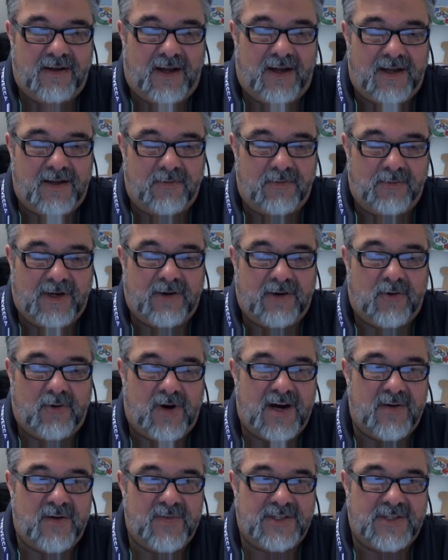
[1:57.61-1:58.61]

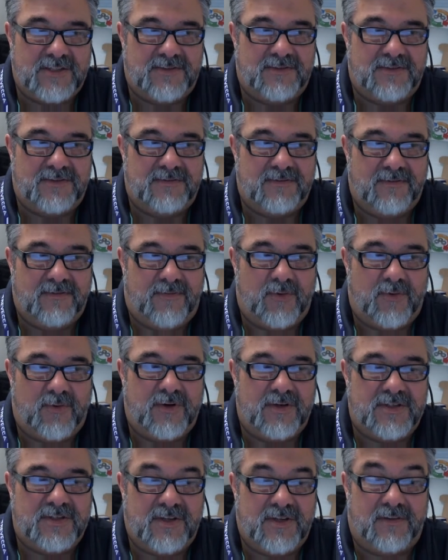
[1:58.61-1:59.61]
requirements
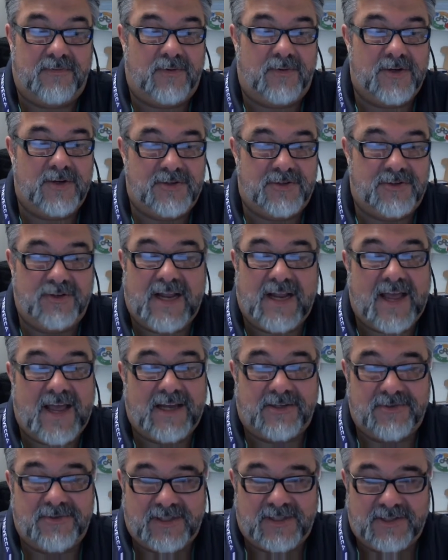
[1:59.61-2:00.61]
for software should
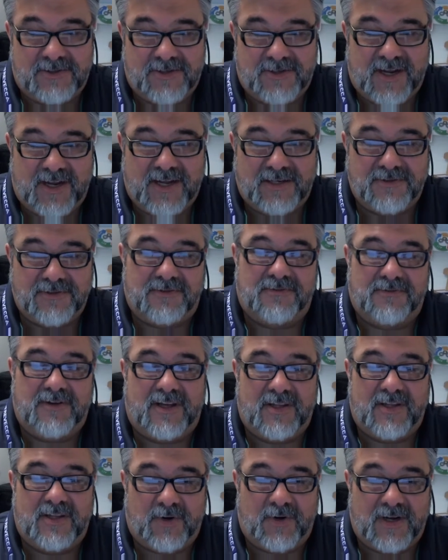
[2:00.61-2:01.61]
actually change
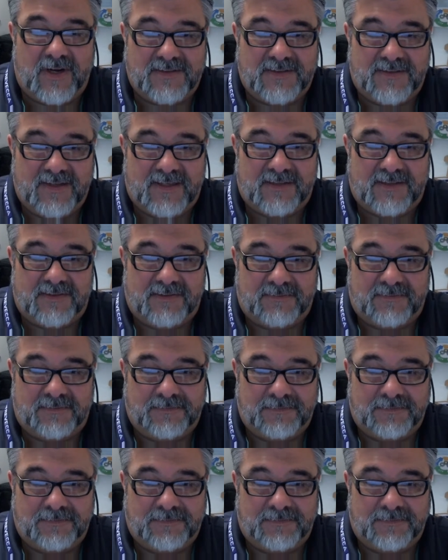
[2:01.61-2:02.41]
throughout the process.